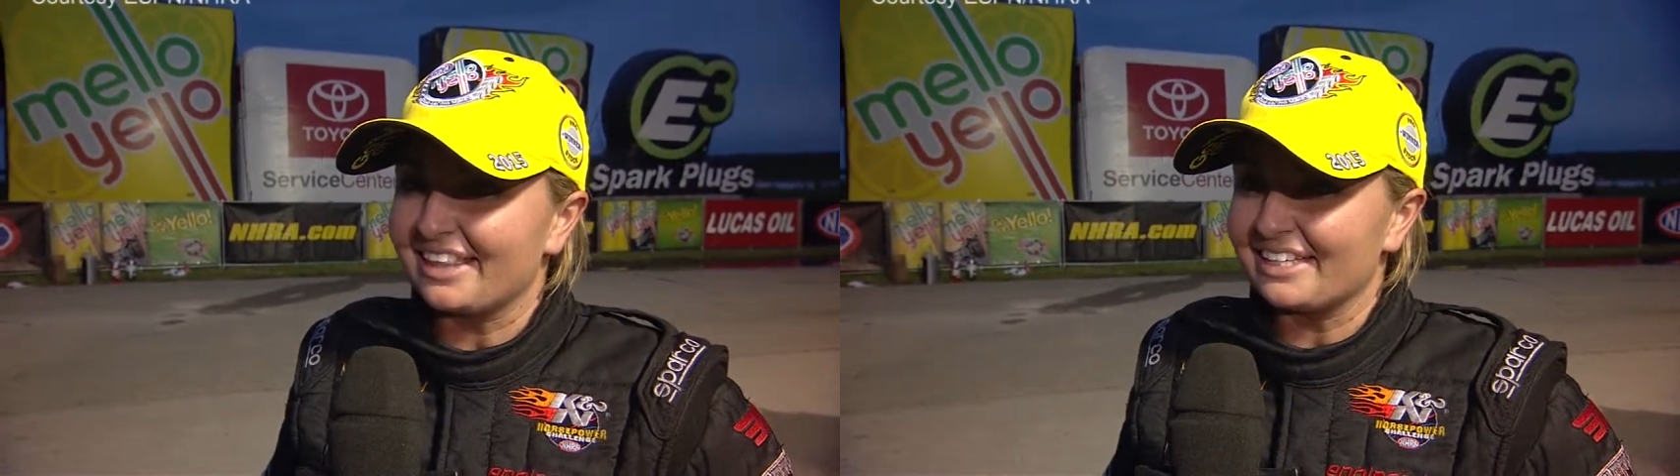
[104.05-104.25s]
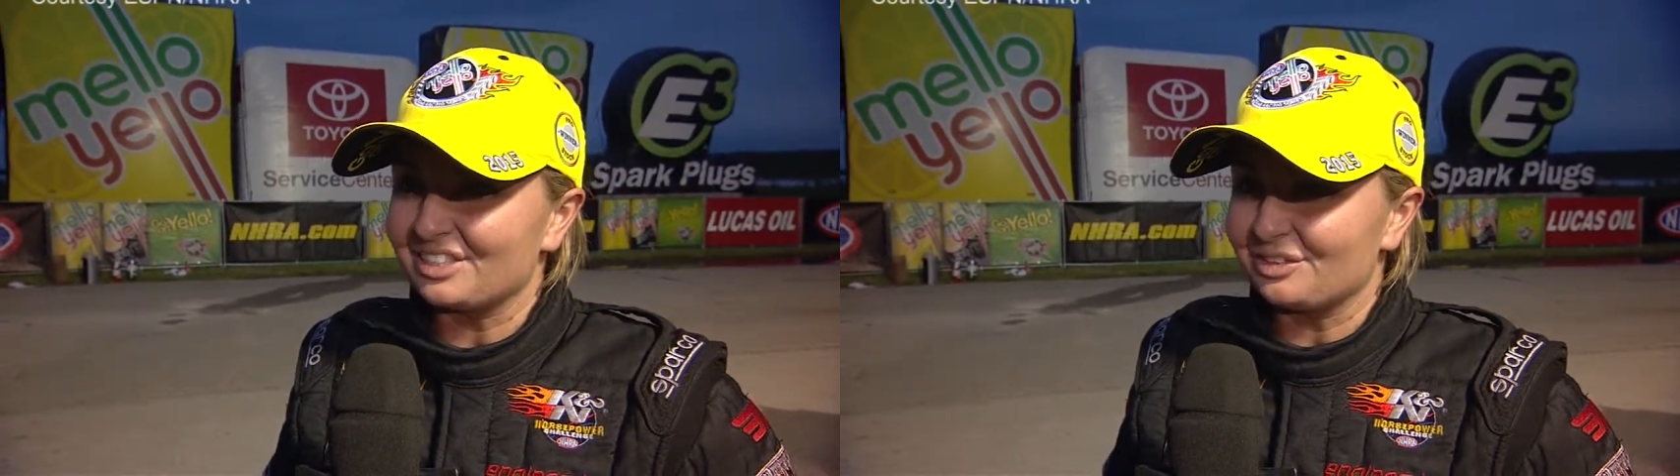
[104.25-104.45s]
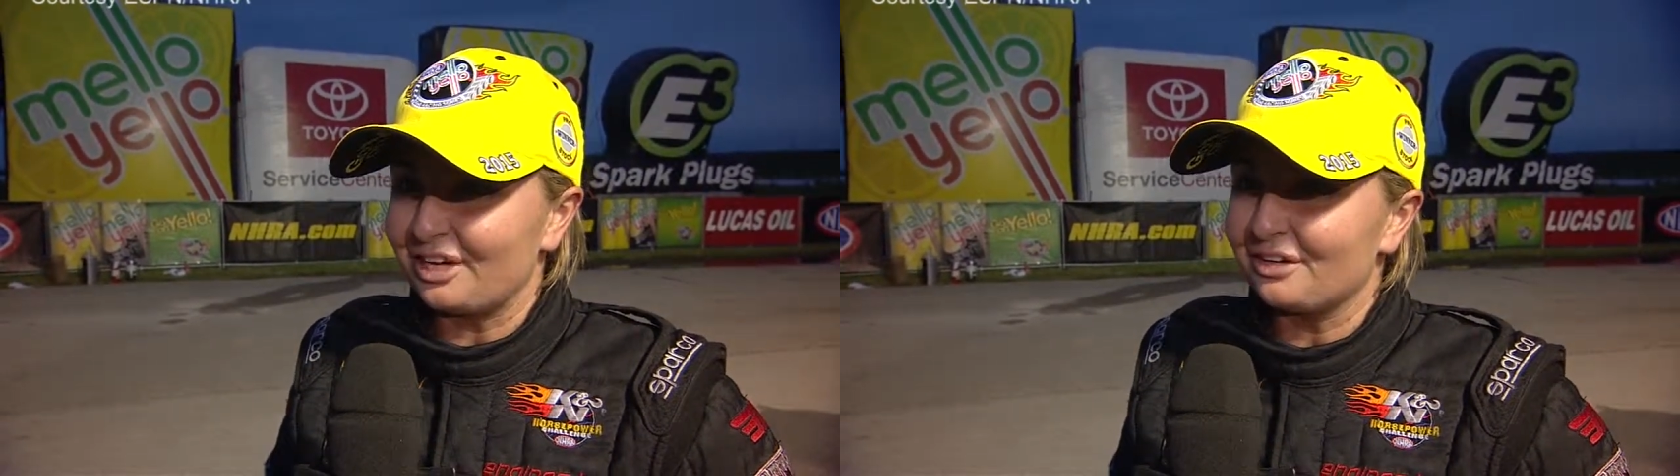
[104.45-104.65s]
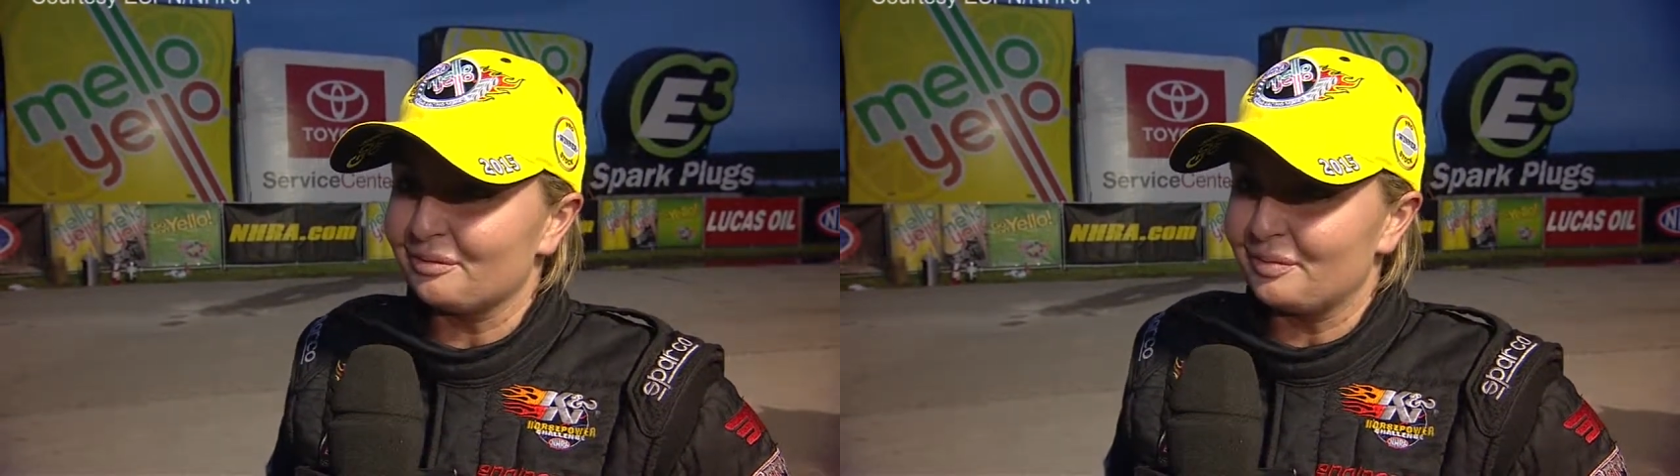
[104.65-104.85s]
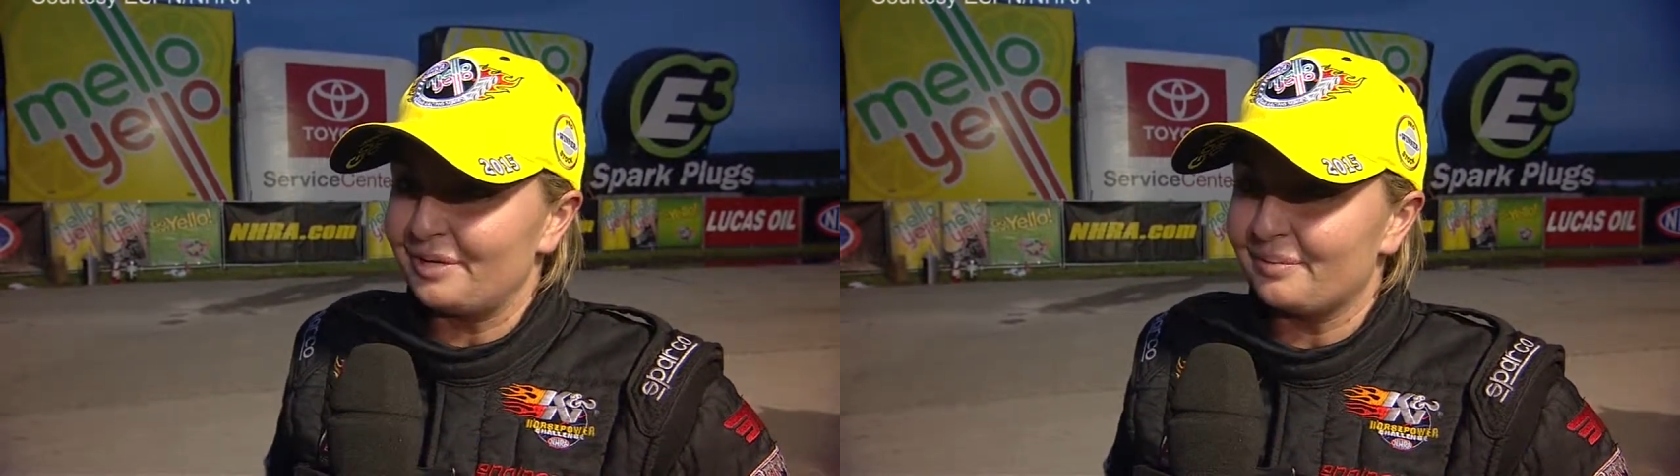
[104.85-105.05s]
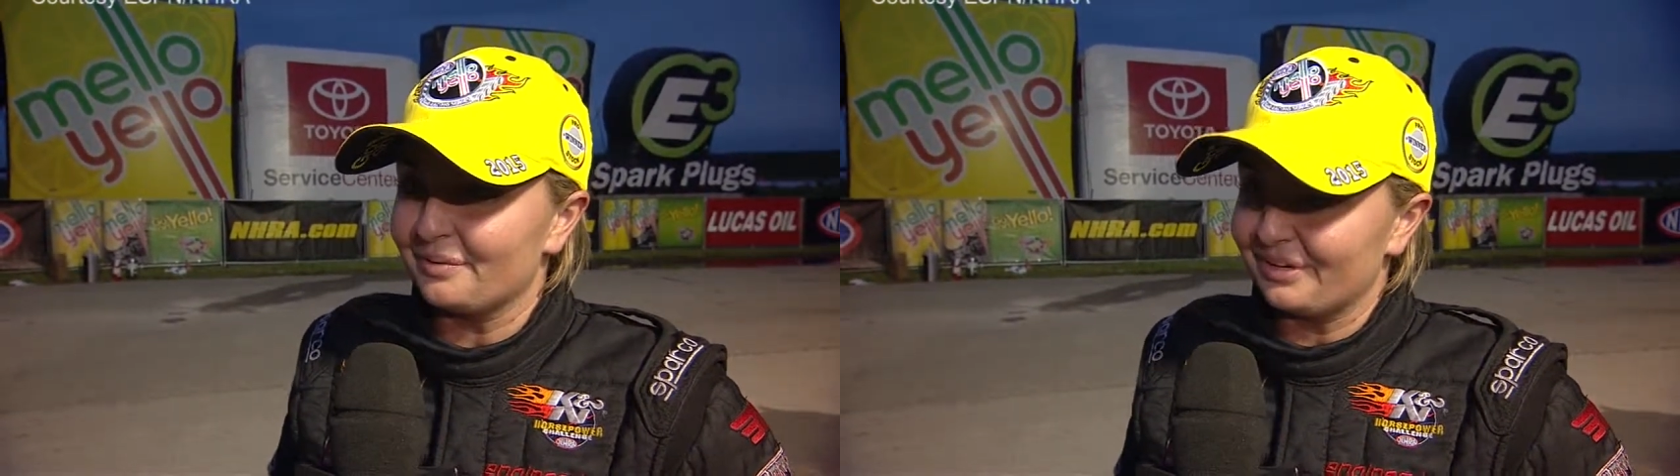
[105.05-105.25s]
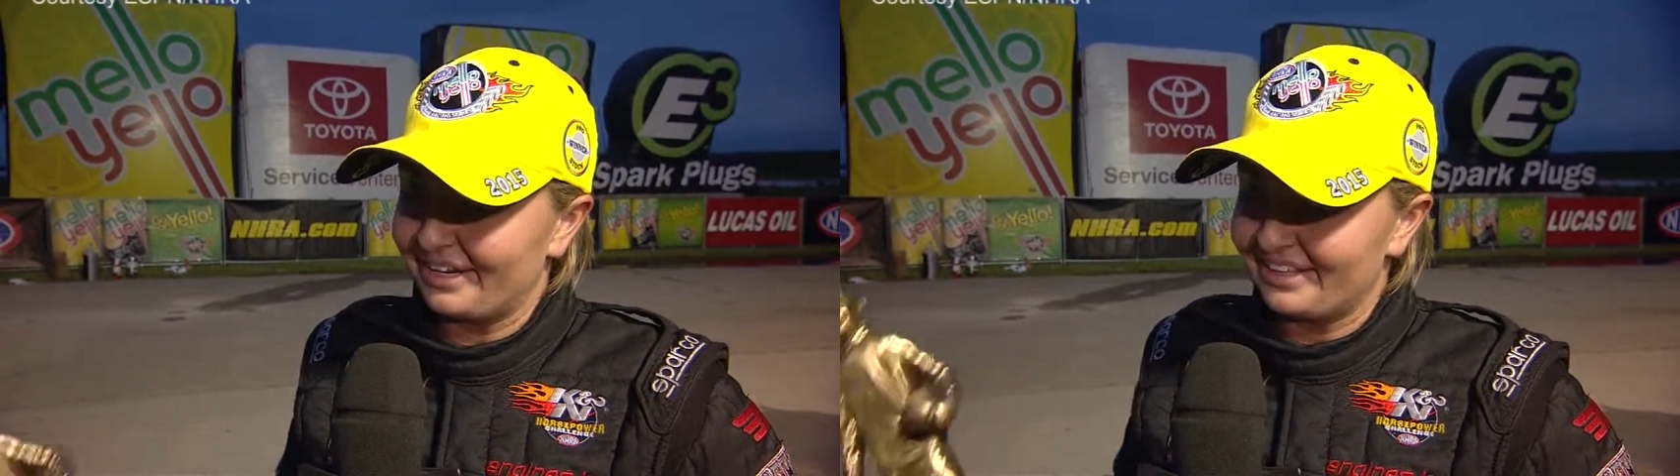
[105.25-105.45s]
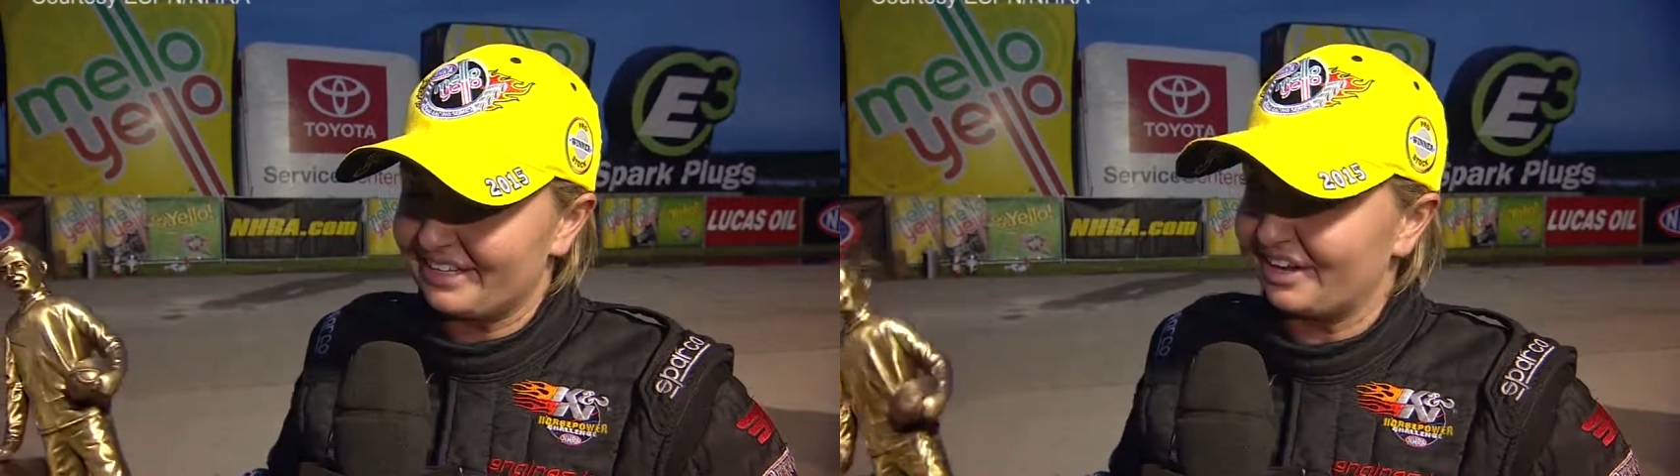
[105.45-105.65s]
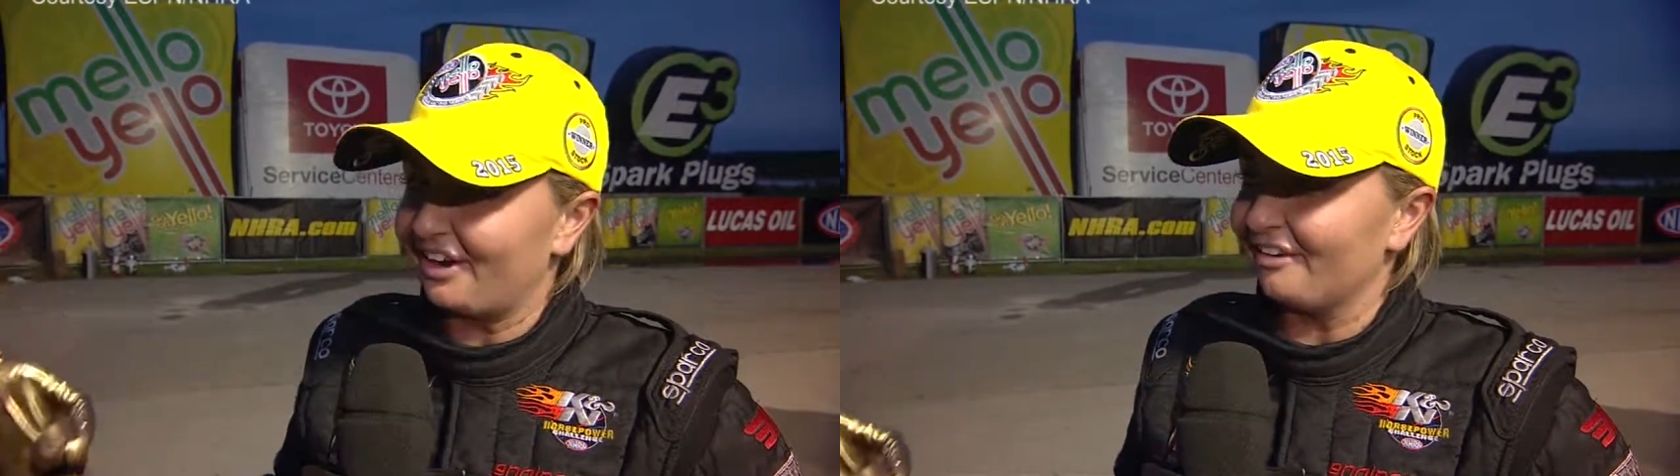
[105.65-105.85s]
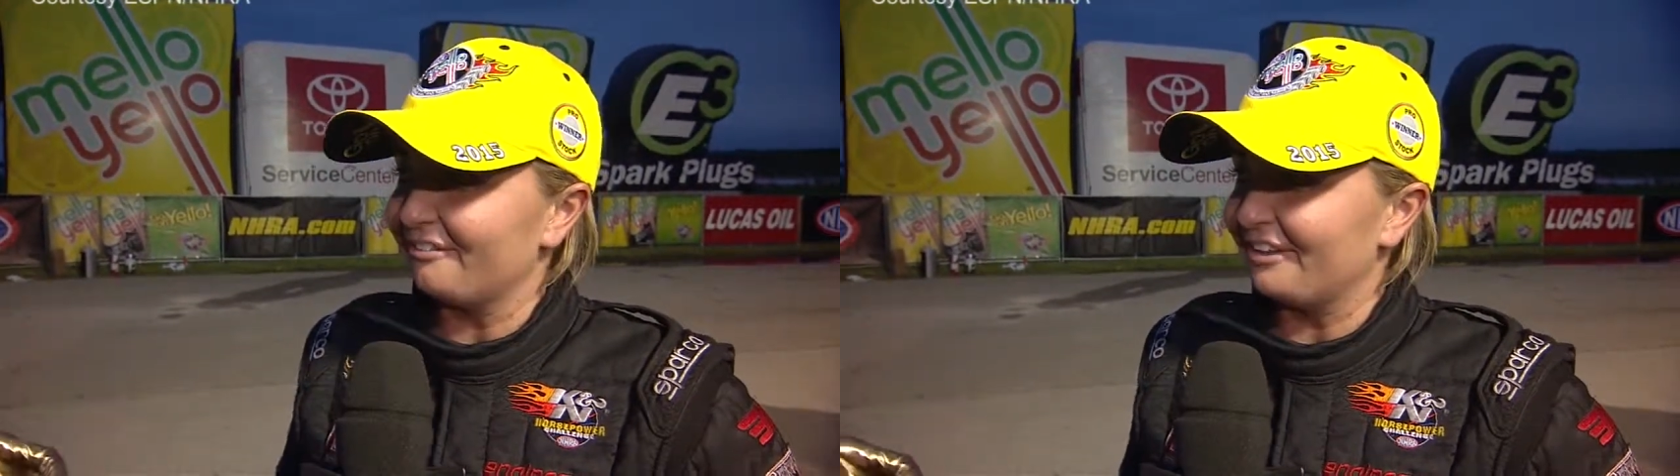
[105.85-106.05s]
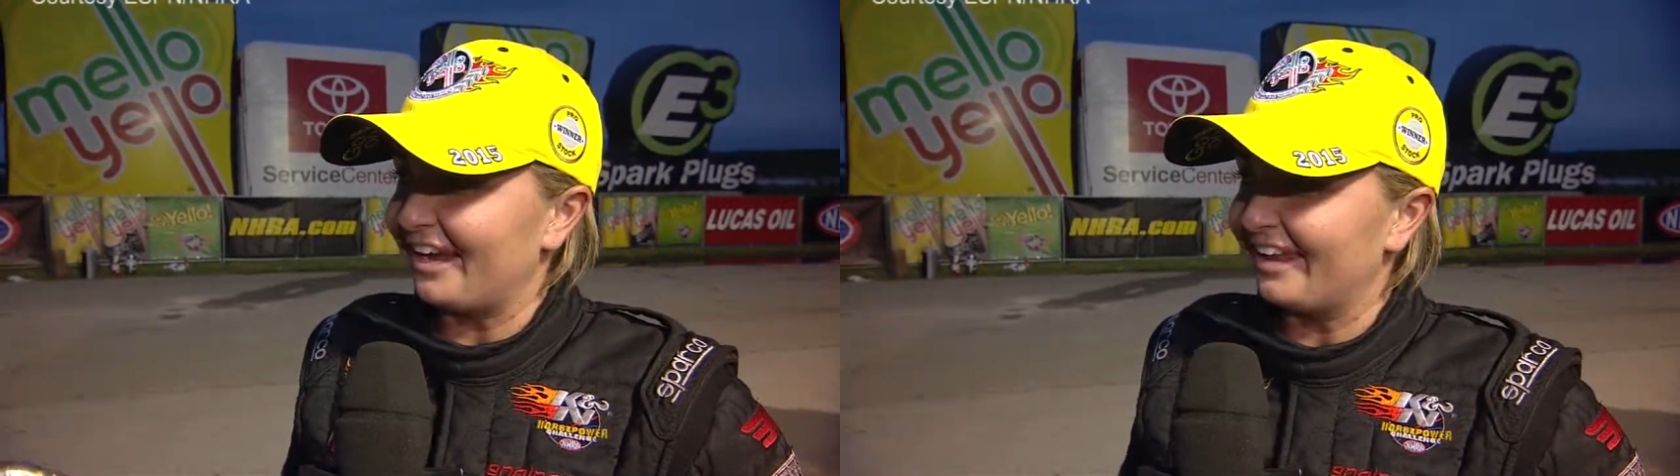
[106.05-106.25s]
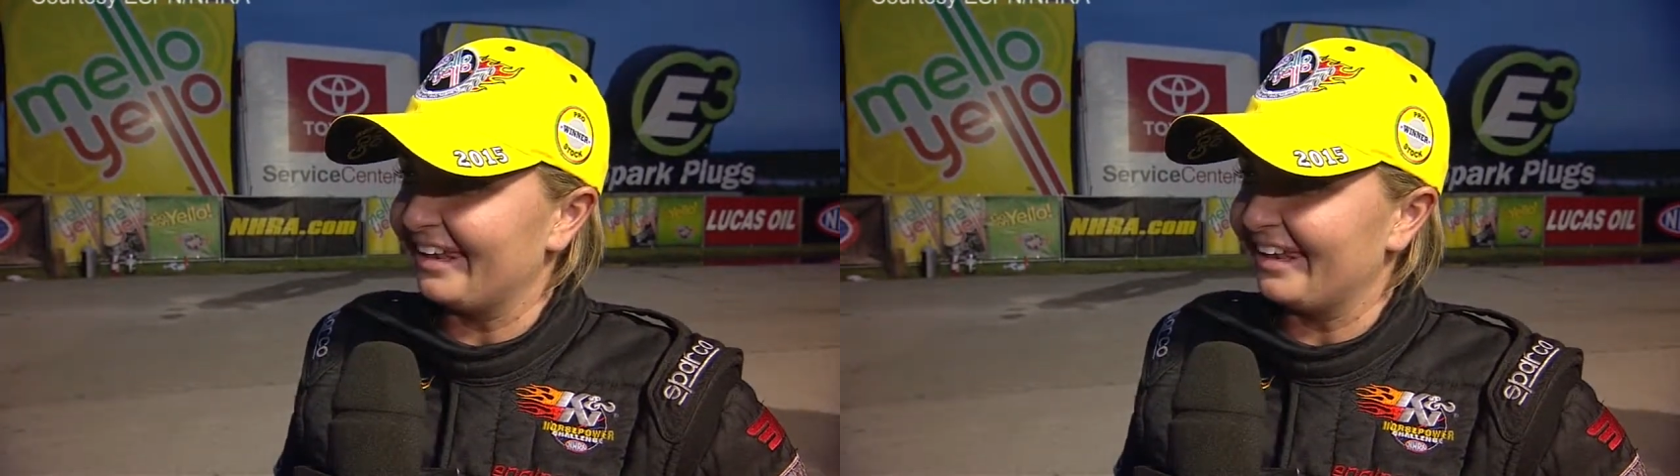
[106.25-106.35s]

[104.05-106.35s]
and that's the right group of people, and I thank God for that.